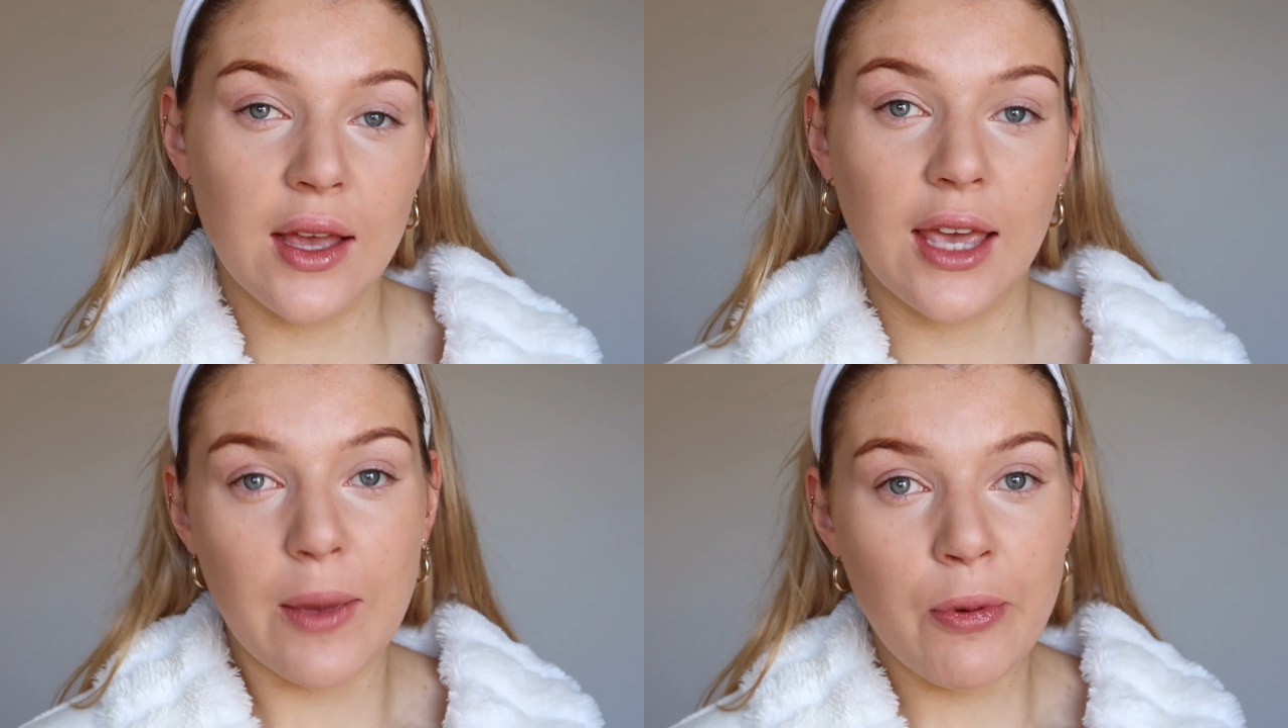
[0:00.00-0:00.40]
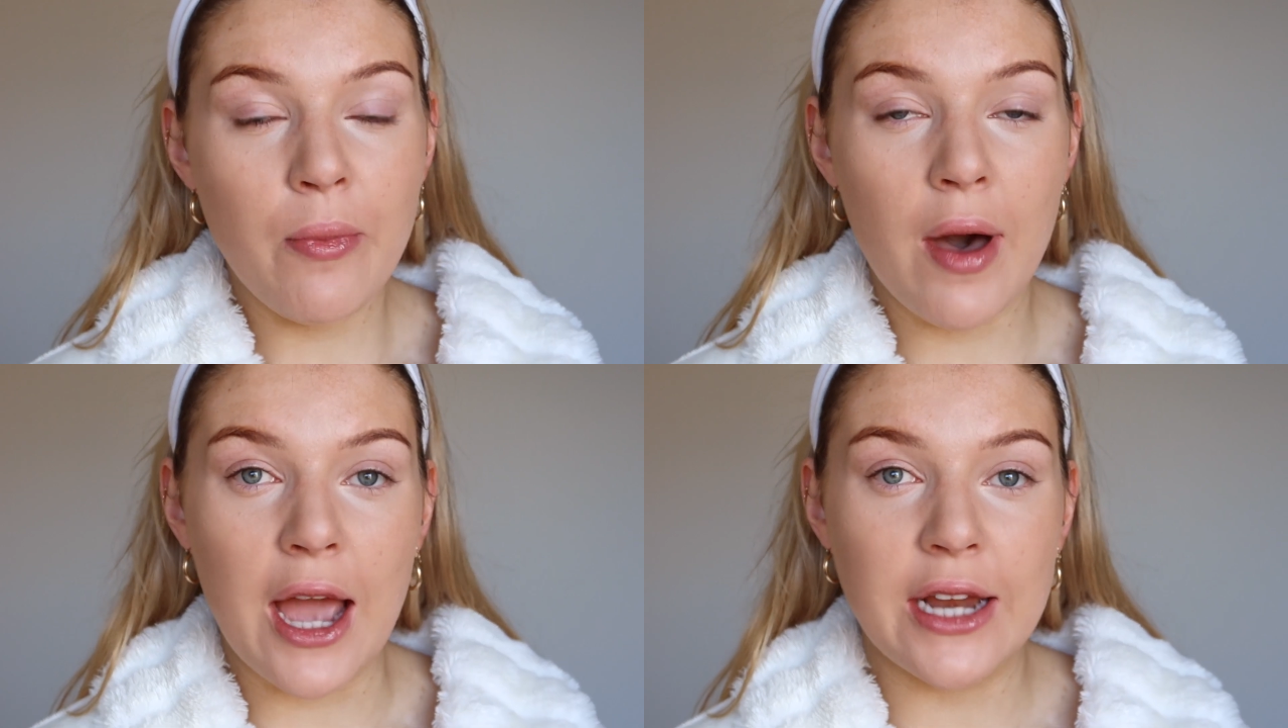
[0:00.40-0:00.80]
Keep in
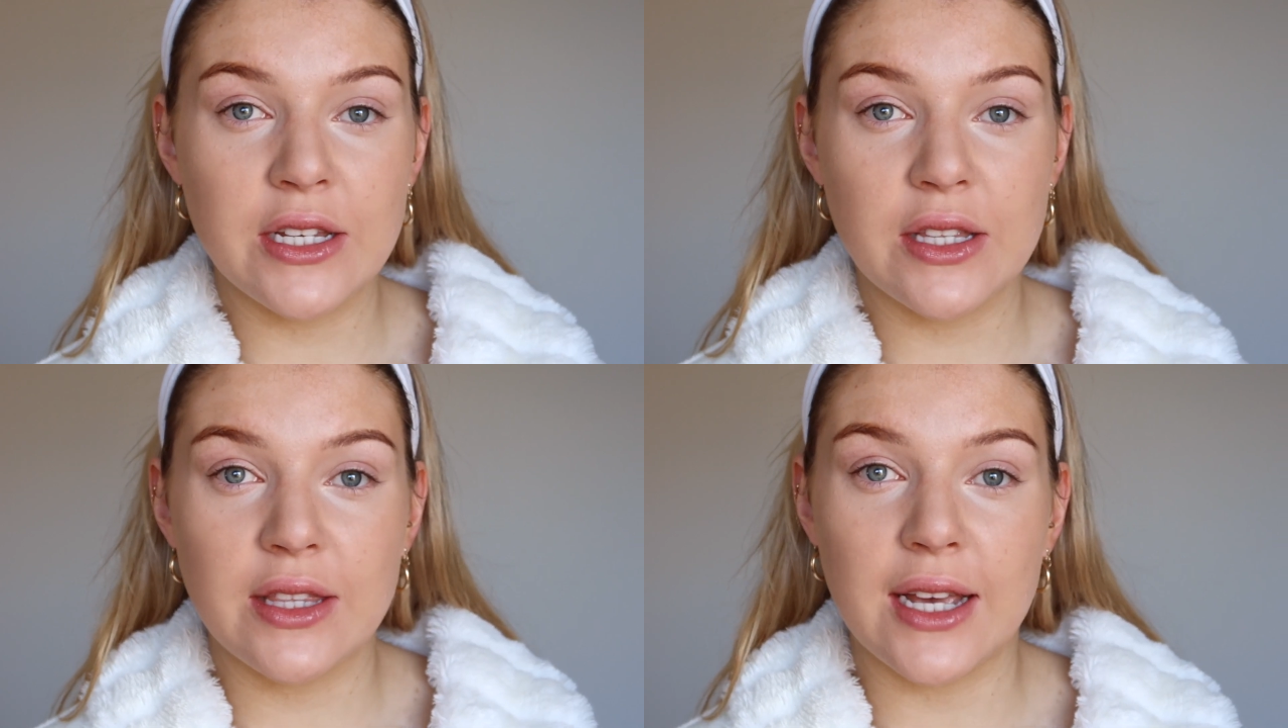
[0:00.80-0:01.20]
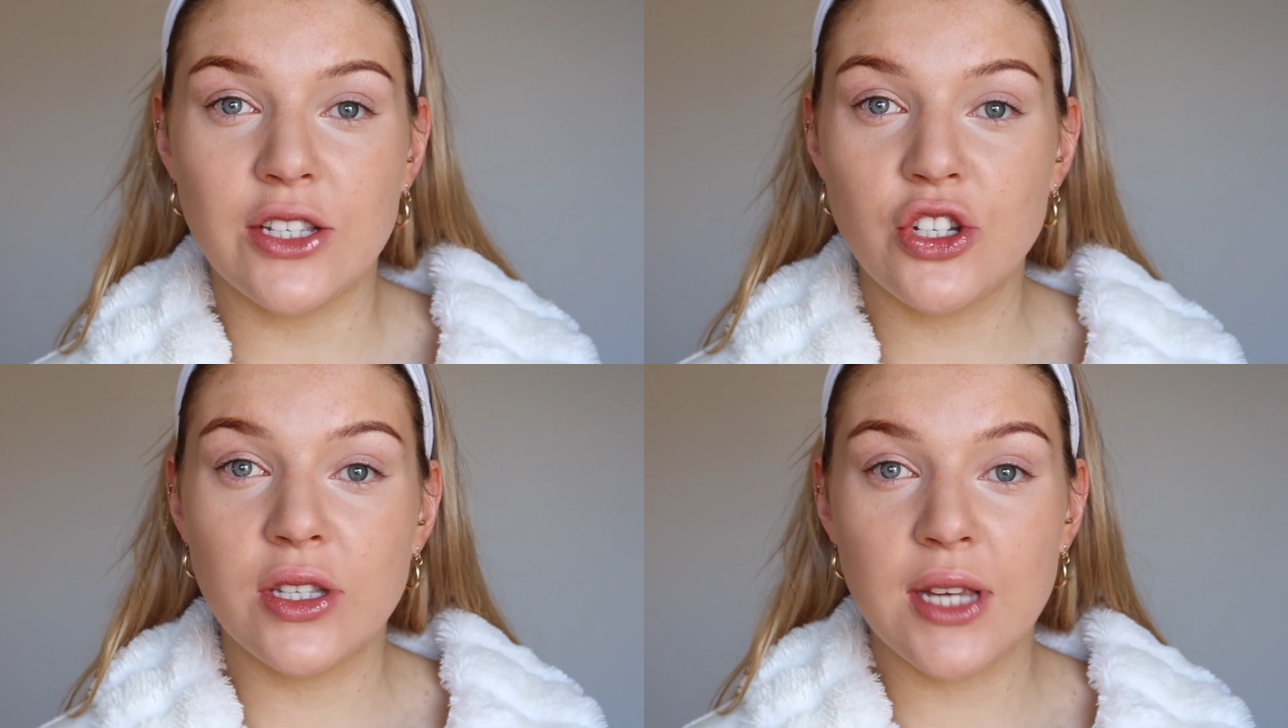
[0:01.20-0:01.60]
mind,
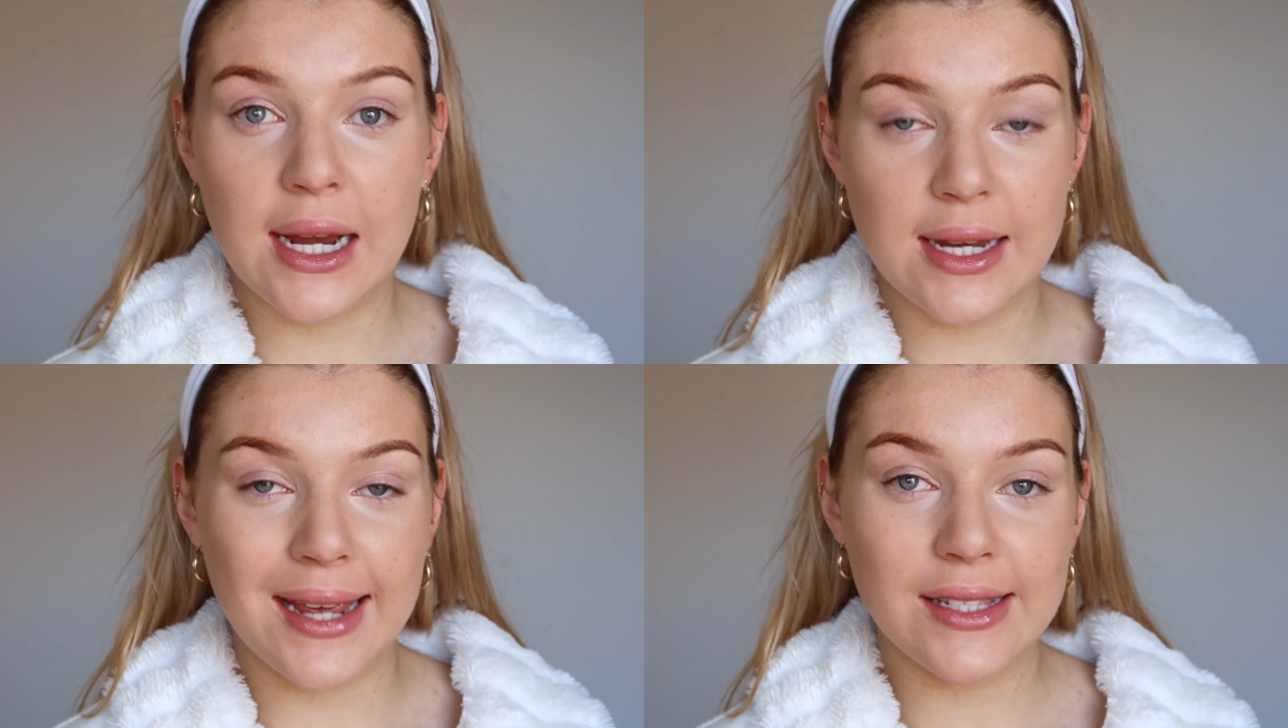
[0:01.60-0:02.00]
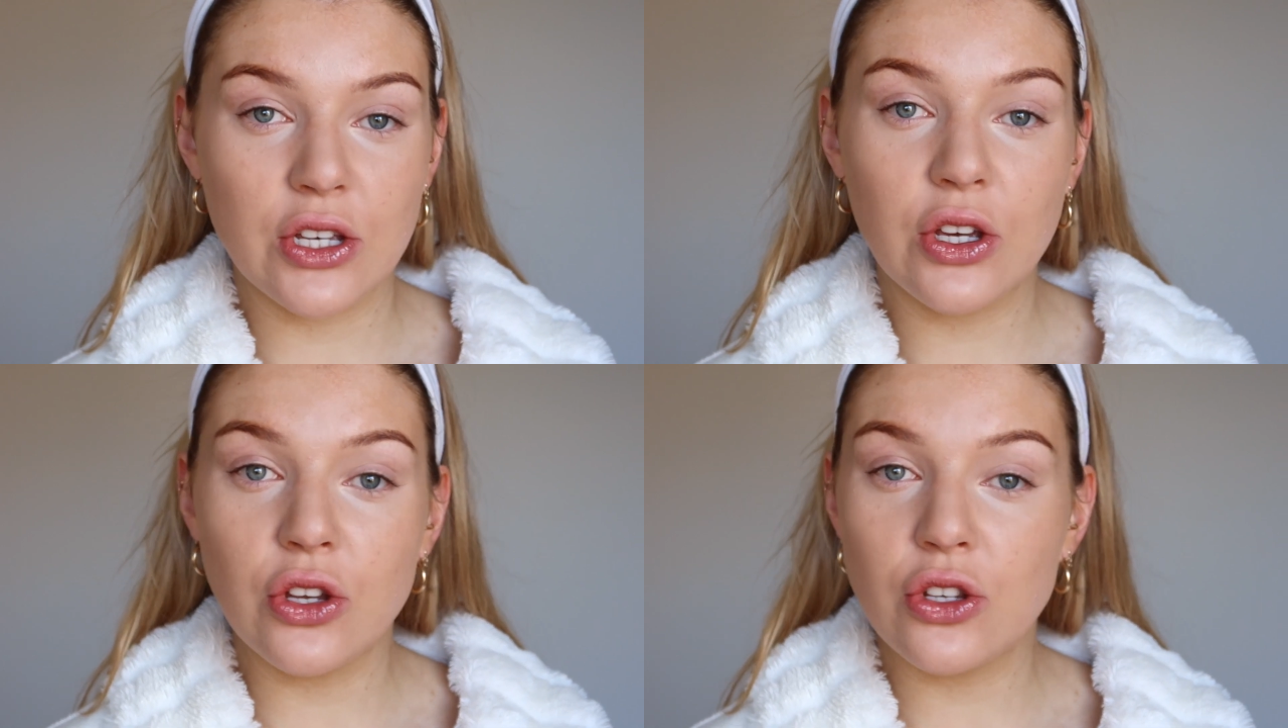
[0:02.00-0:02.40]
these are just techniques that
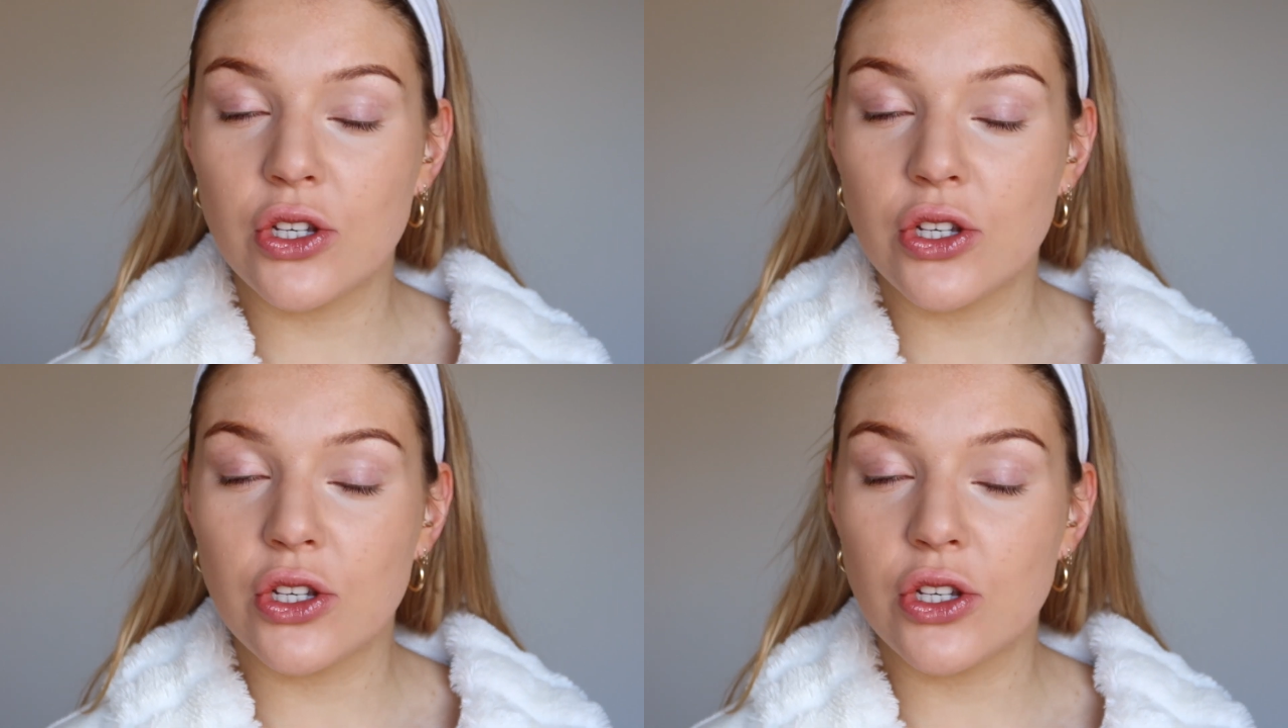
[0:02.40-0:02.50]
you can use.